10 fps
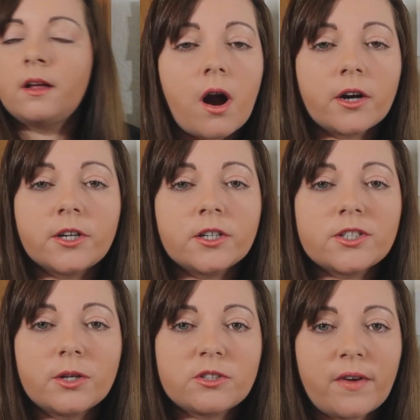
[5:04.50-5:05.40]
For our
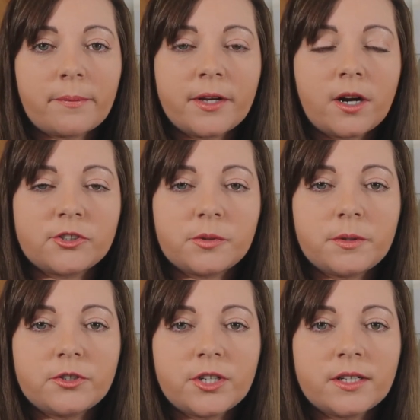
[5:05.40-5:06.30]
girls, those family
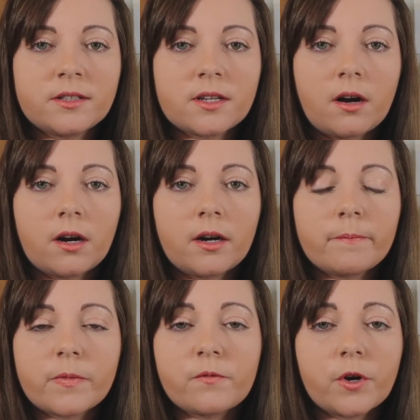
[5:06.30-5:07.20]
contributions
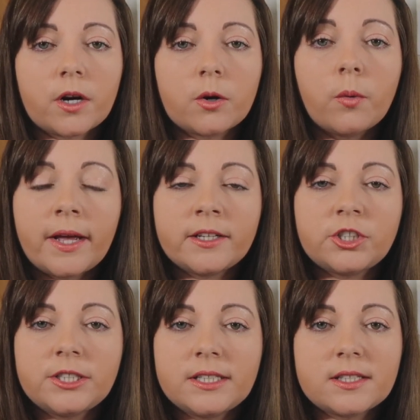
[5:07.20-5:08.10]
are for
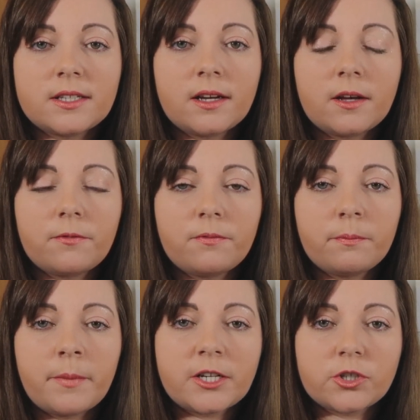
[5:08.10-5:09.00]
Quinn, she needs to
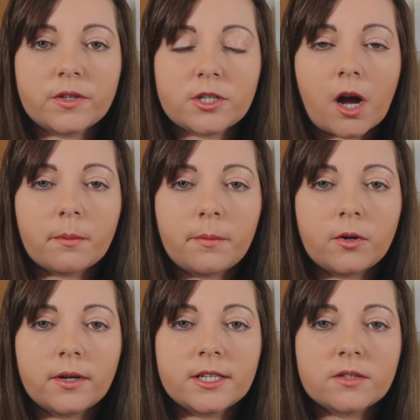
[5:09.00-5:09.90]
make sure the dog
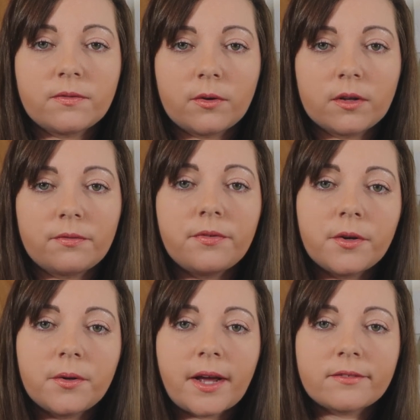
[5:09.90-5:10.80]
bowl is full of
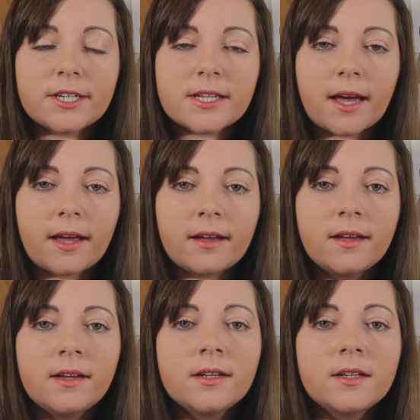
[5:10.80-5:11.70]
food every
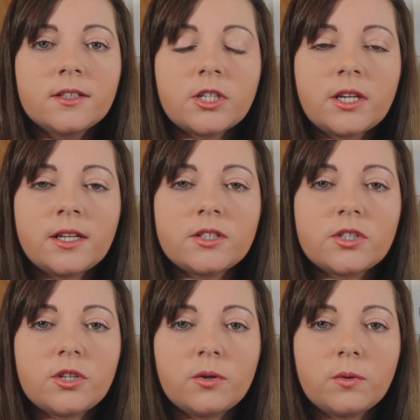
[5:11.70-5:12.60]
day. She
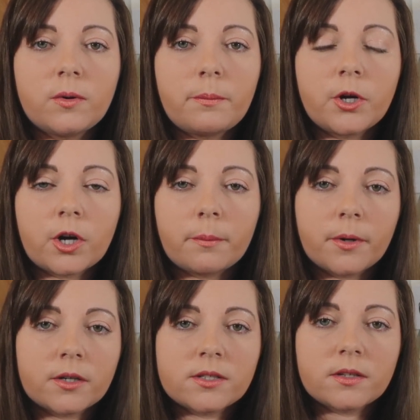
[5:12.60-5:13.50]
needs to put her
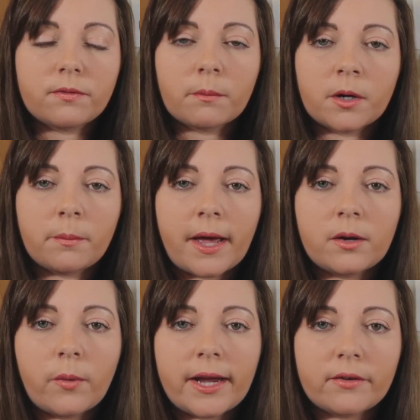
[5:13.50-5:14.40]
books from her
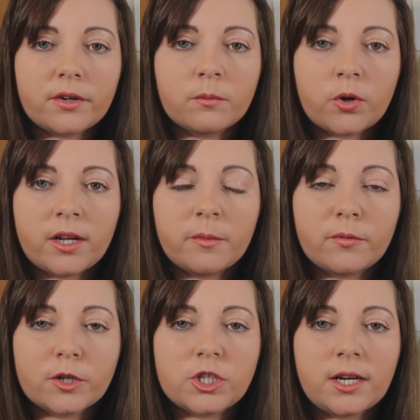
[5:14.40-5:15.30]
bed away every morning
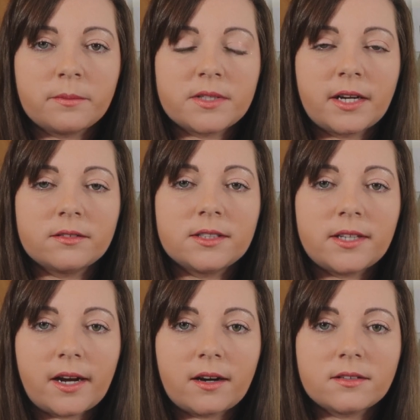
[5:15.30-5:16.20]
before she comes
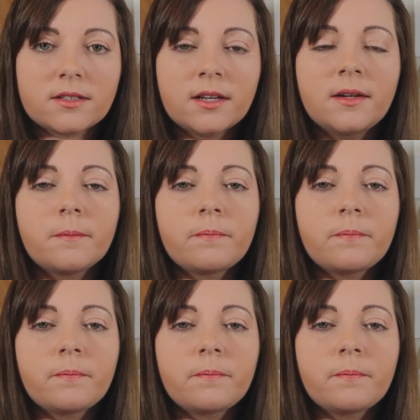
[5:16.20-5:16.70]
downstairs,